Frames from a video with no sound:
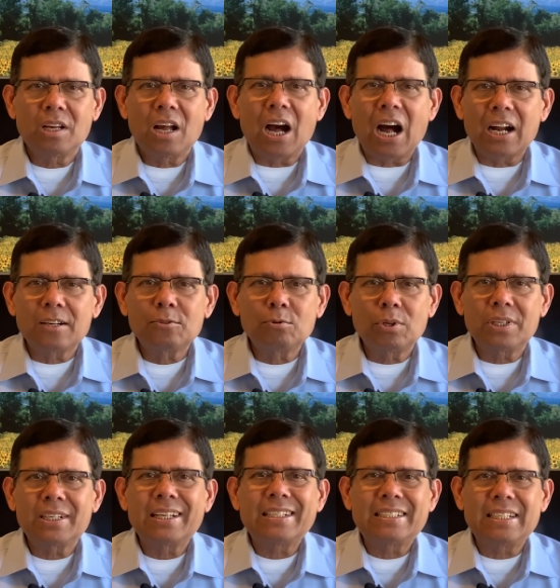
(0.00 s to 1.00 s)
I'll do
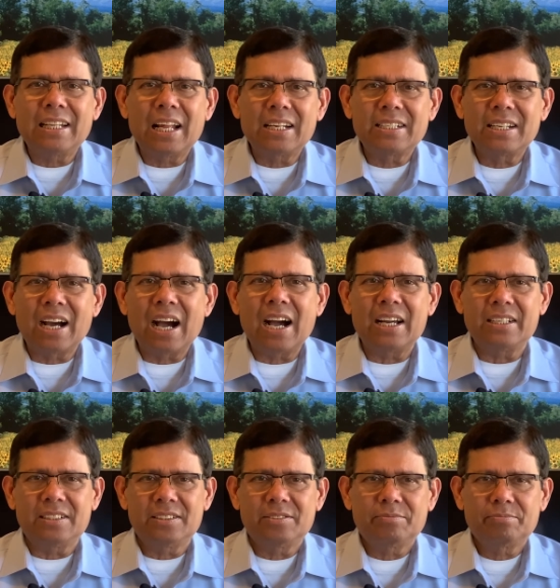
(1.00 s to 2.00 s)
it till I die.
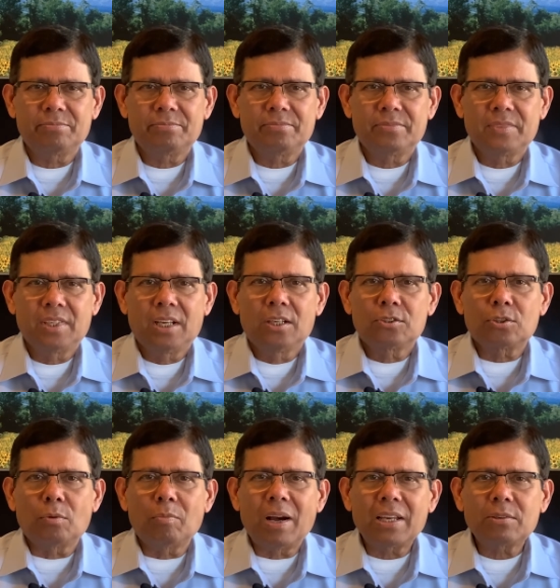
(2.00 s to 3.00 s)
So
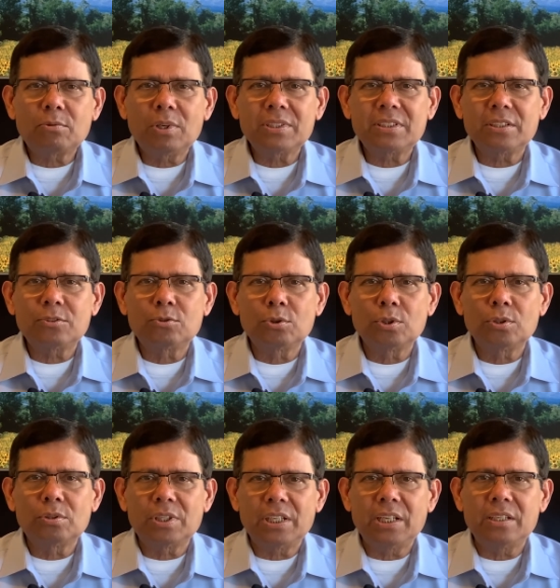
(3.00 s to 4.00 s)
my question to
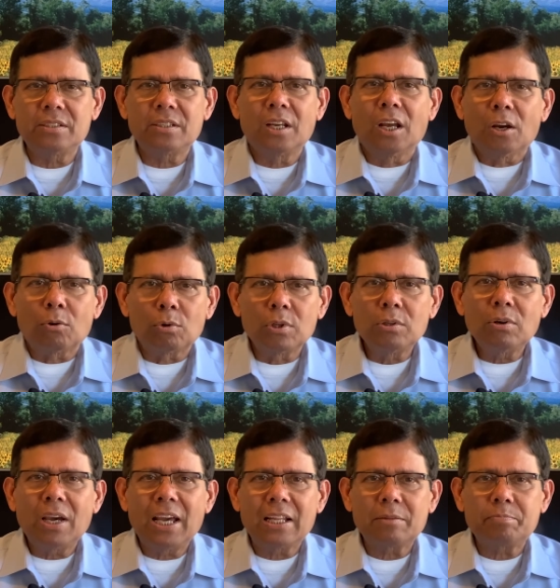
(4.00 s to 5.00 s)
you is, will you
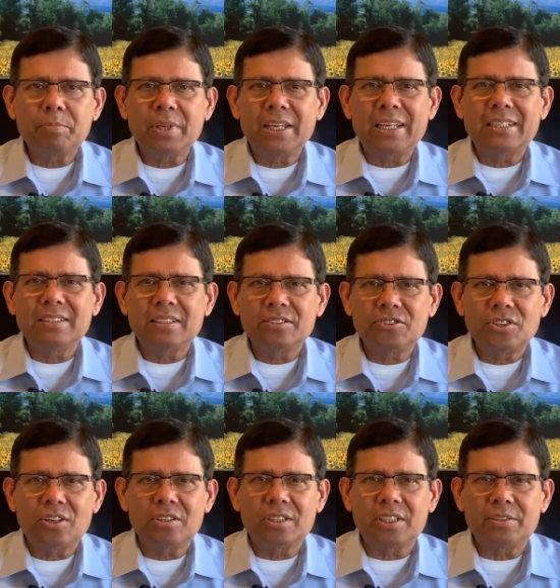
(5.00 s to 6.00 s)
help me in this
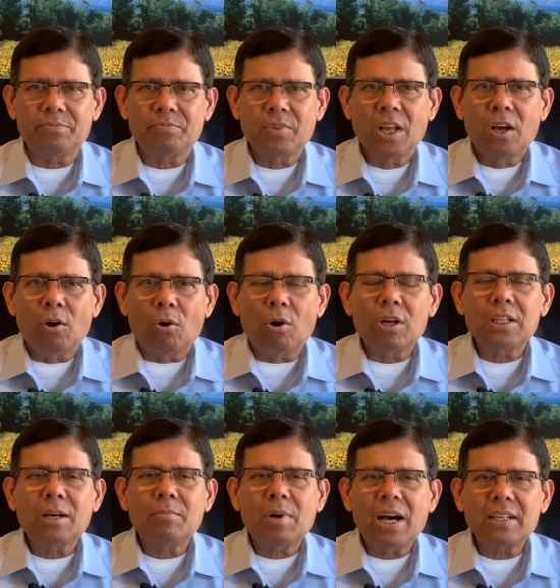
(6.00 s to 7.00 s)
journey? All
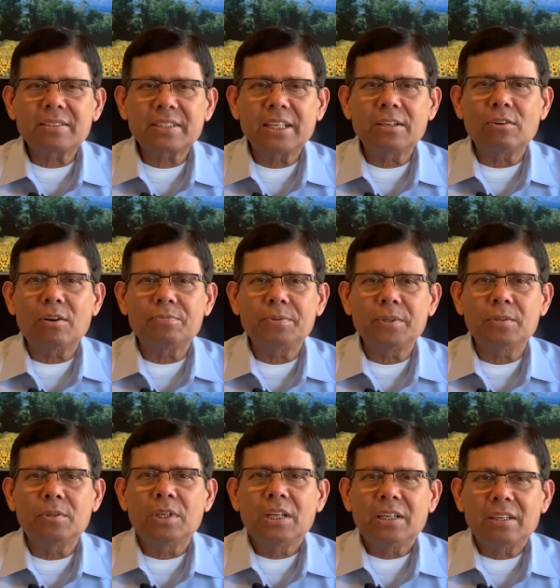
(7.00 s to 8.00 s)
I'm asking of you
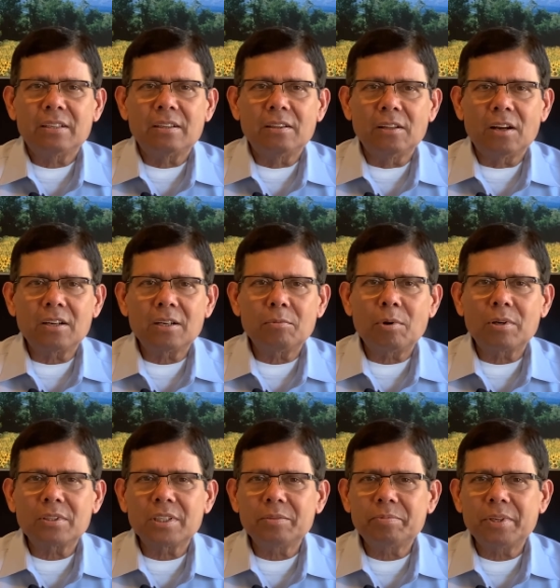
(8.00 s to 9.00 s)
is learn about
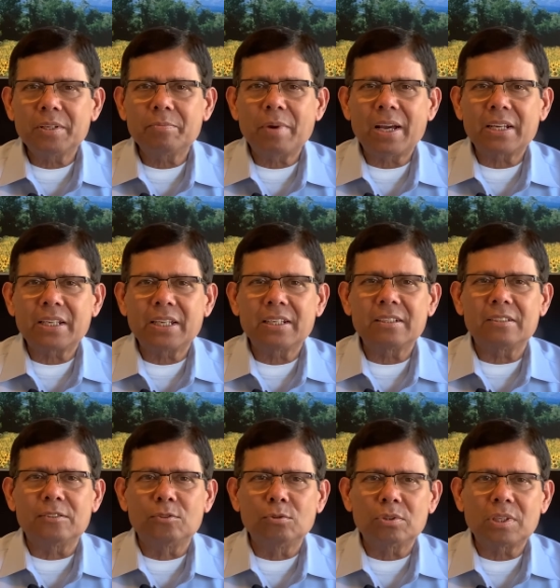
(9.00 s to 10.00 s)
infinite
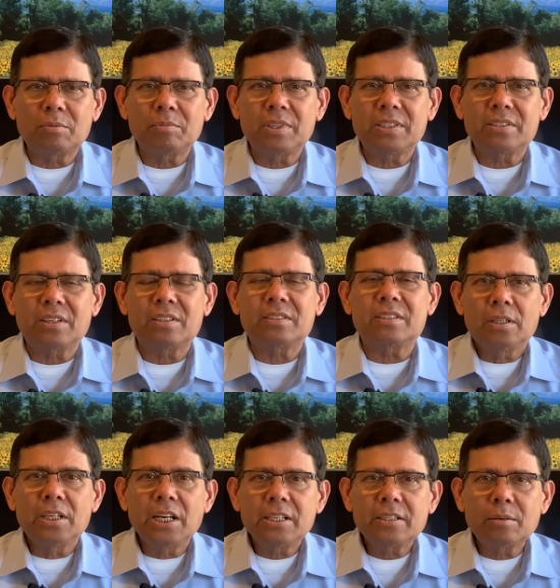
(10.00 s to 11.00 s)
banking, do some research,
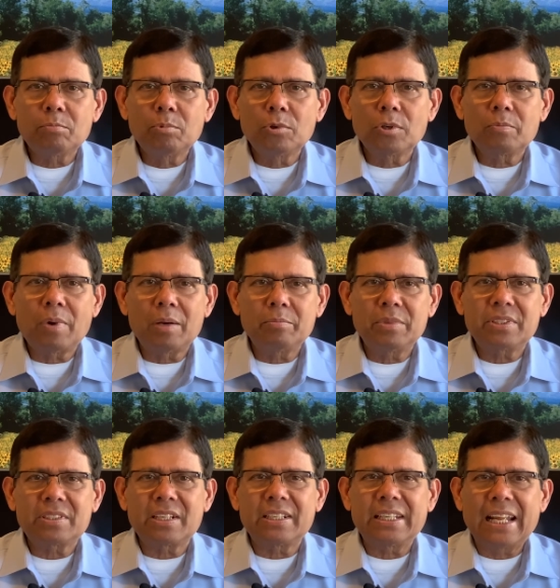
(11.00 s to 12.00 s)
read the book by
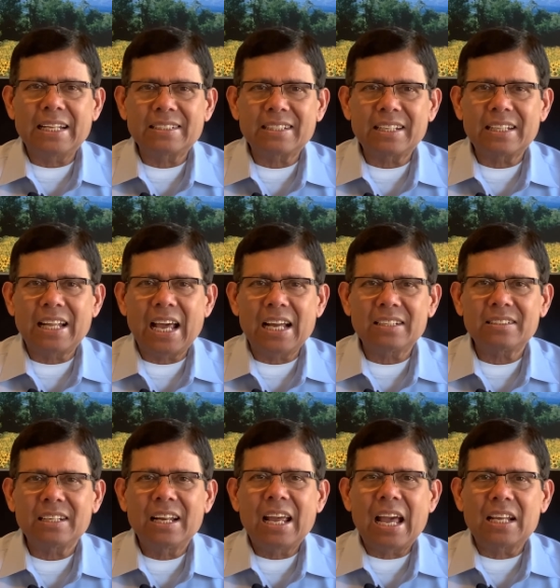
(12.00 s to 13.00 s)
Mr. Nelson Nash,
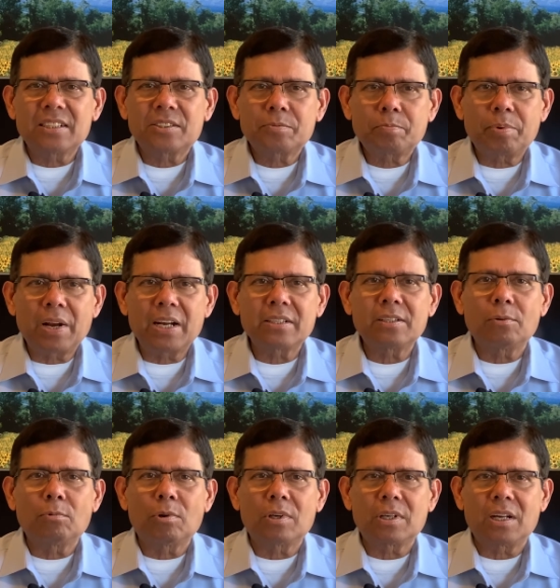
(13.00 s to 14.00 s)
and spread the
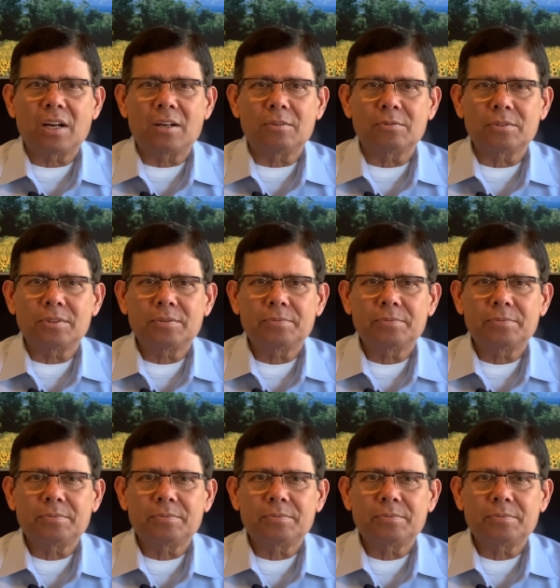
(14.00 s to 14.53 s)
word around.